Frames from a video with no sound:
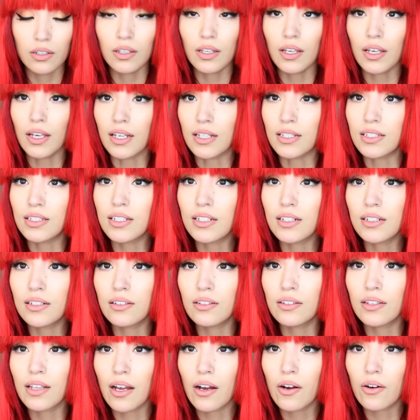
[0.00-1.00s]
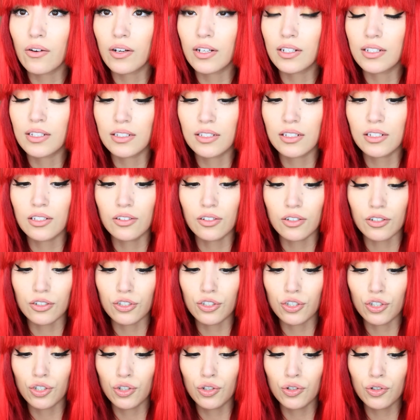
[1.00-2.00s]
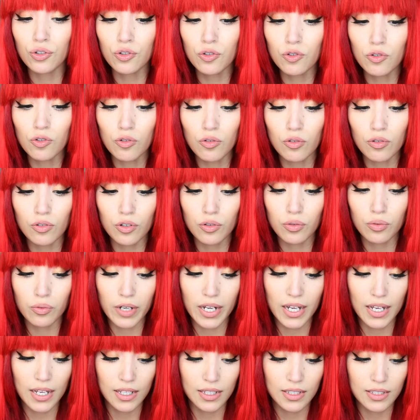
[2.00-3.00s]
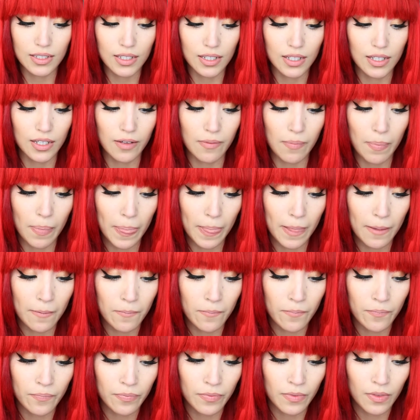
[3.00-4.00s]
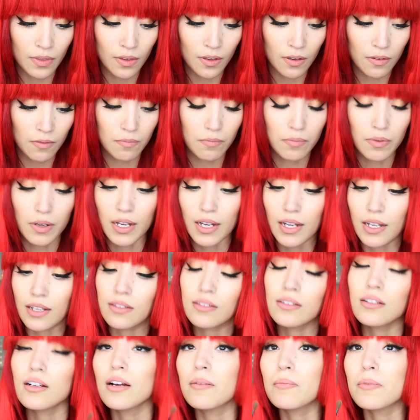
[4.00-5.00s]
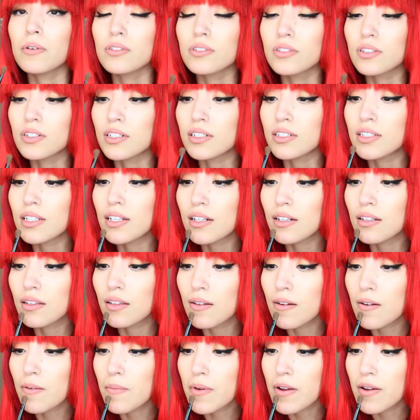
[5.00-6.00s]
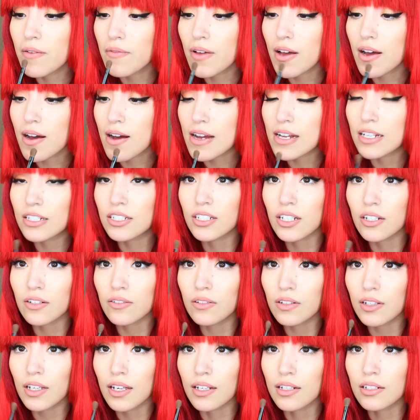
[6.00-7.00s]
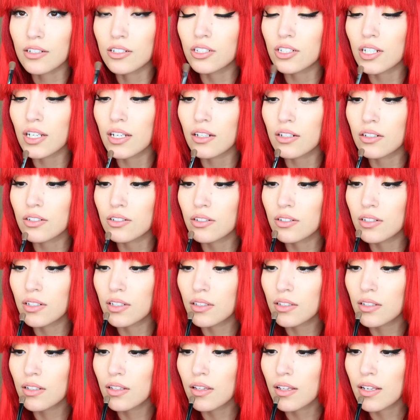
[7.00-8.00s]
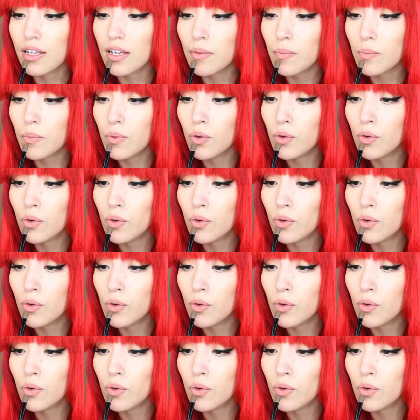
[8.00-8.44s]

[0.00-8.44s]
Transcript: Okay, see now it doesn't look too crazy, but I'm also going to take a little bit of that eyeshadow again and shade underneath the lip.